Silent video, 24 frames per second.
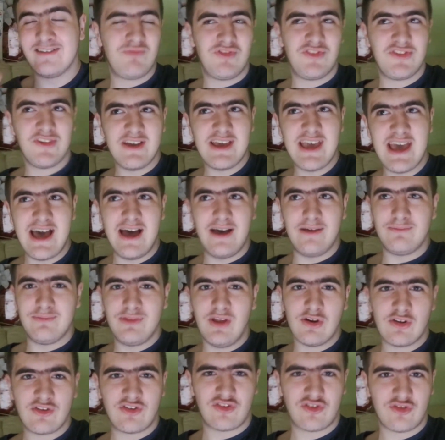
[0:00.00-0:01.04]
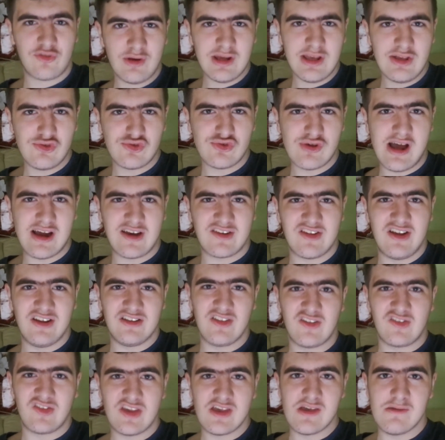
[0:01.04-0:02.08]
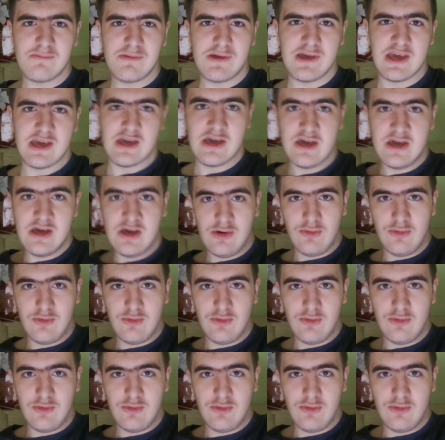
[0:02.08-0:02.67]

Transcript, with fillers: So yeah, there's three tracks on the EP.